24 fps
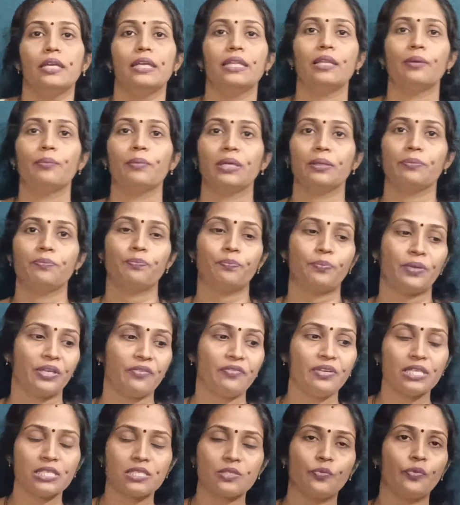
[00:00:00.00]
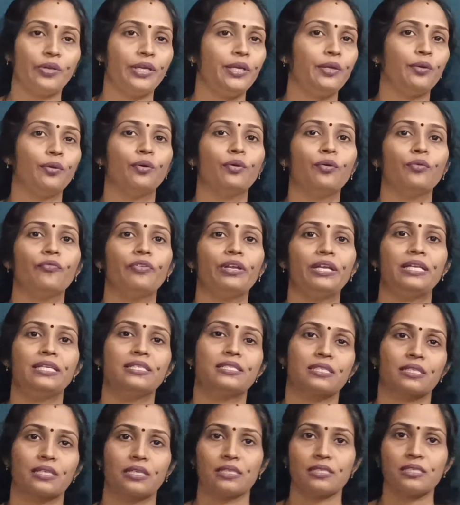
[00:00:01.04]
In my previous video, we
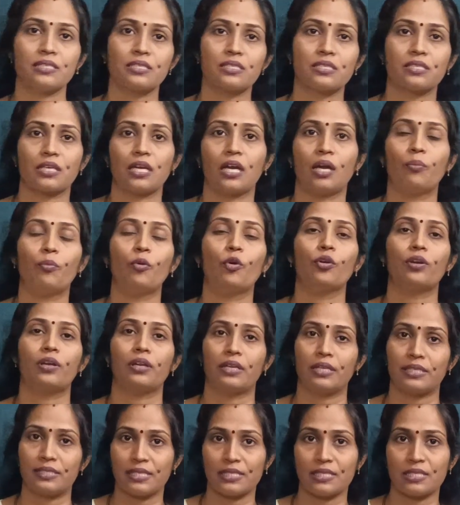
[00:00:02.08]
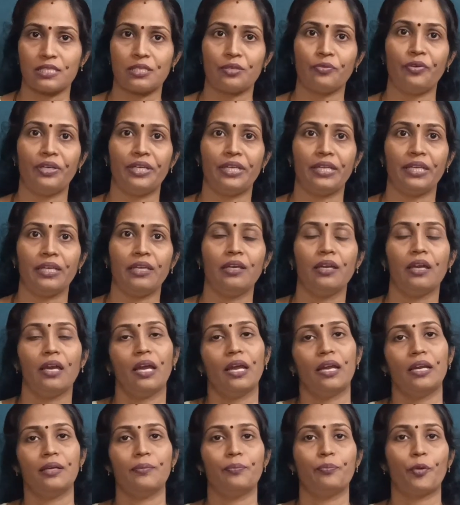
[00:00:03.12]
discussed about resistivity
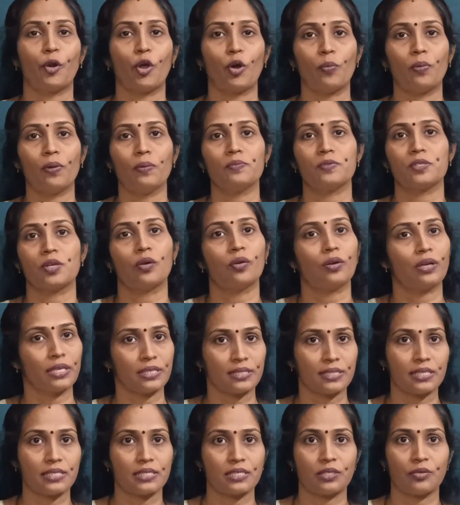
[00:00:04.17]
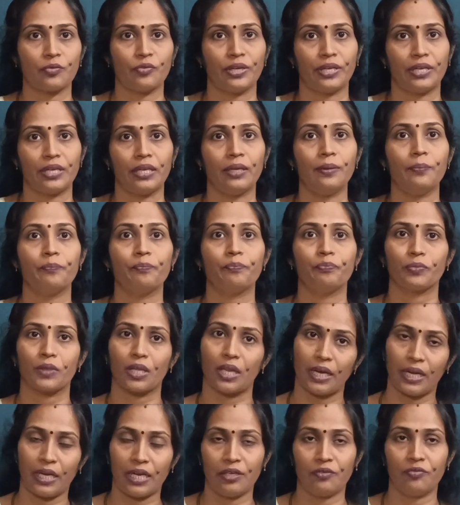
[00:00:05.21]
and problems on resistivity
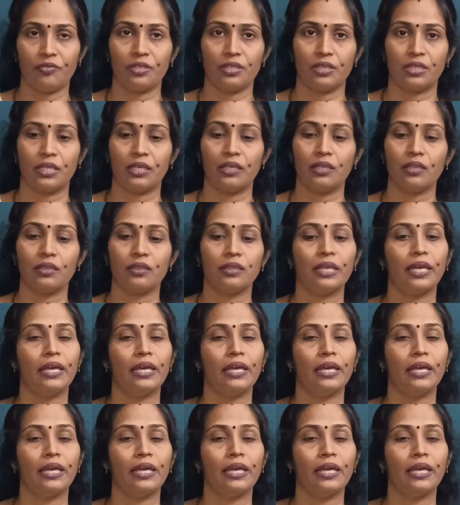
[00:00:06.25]
and everything.